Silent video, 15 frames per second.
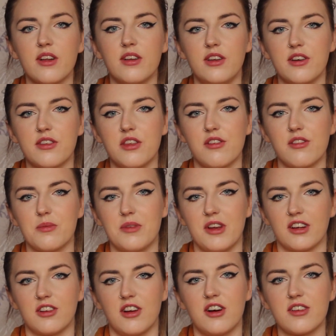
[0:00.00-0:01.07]
look through some
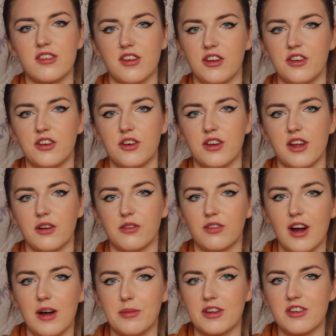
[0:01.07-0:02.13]
TikToks under the
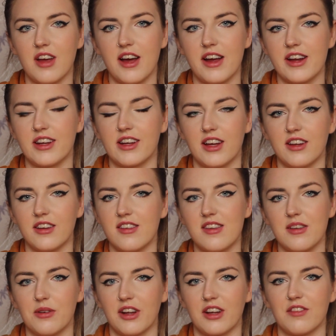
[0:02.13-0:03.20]
rabbit tag and
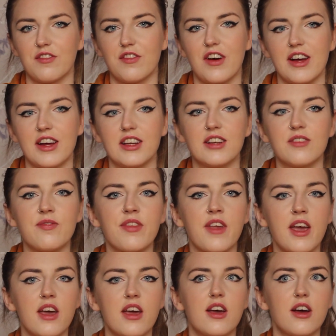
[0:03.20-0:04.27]
see what I can find.
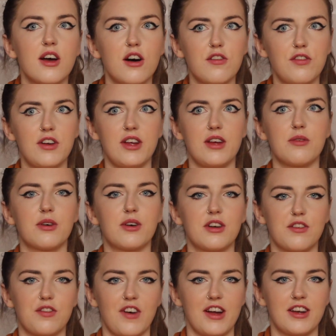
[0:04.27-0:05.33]
Hopefully we're going
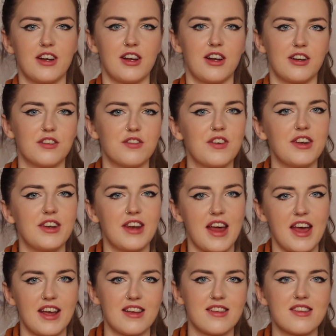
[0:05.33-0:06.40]
to find a lot of
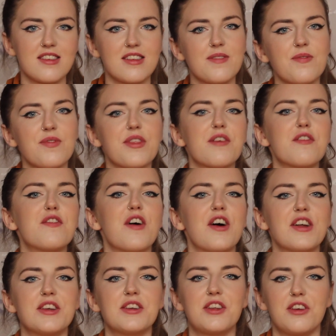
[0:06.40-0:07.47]
nice,
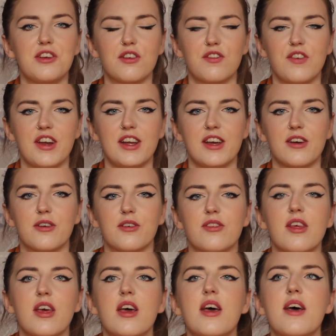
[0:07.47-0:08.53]
fun, cute
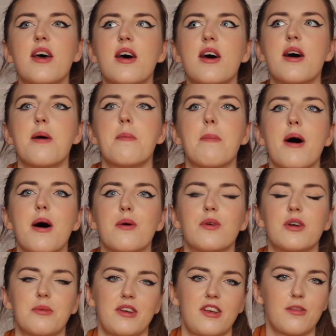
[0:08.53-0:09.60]
videos. But
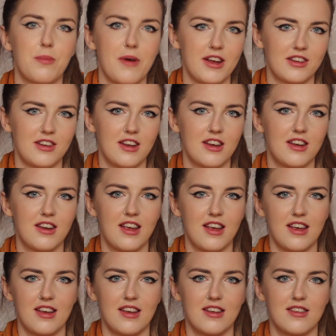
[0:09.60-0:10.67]
what I'm expecting
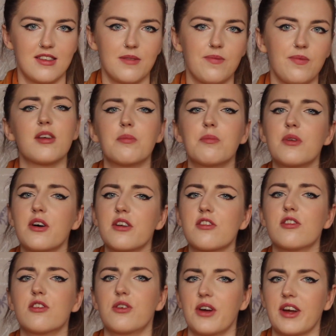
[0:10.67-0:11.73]
is some not
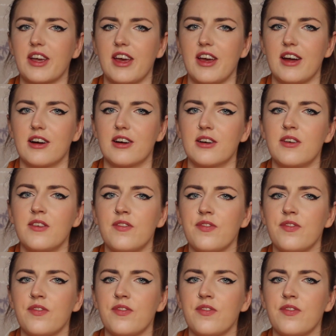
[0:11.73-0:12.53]
so great care.